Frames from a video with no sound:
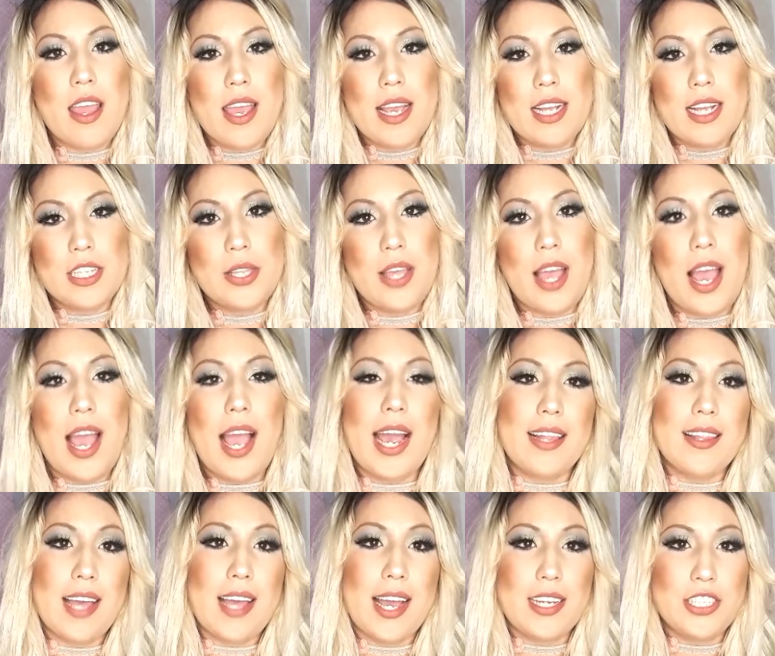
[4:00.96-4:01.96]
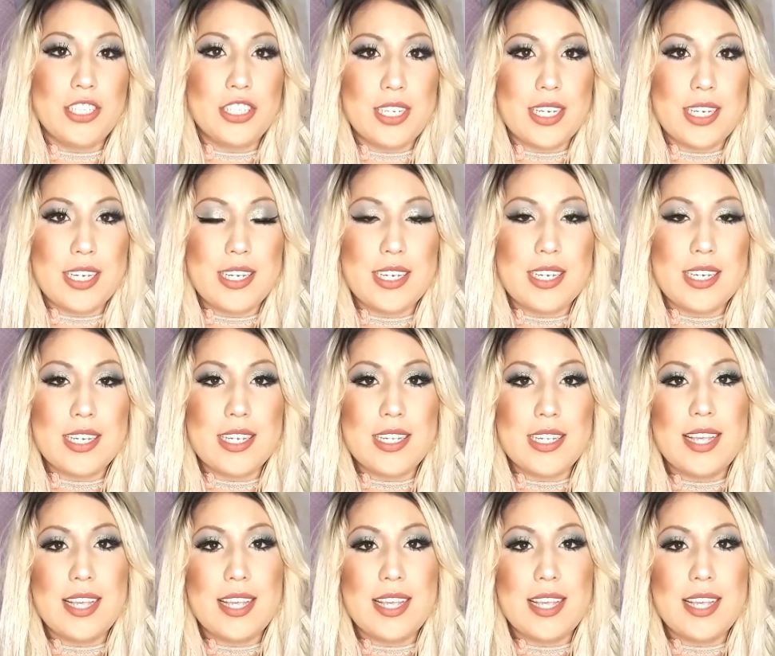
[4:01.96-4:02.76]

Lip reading: into the eyelashes,